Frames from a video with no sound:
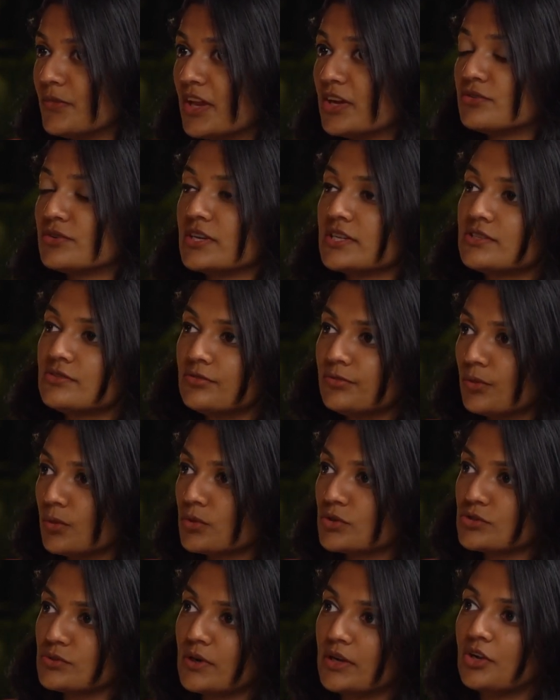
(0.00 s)
address
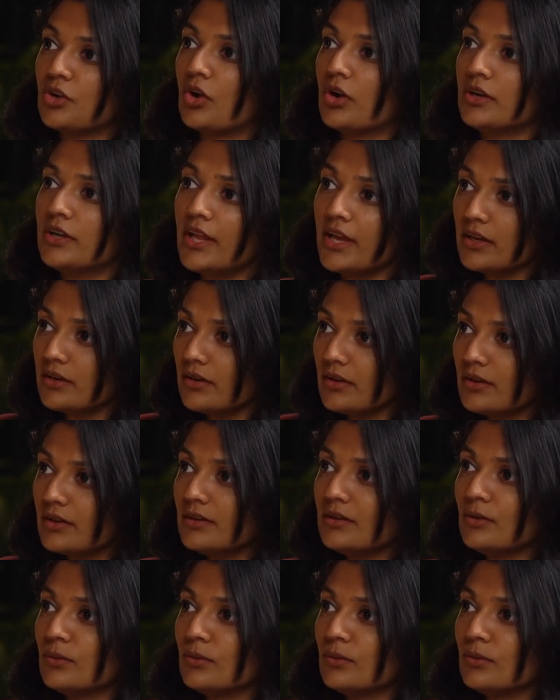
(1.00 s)
folks who are non-technical,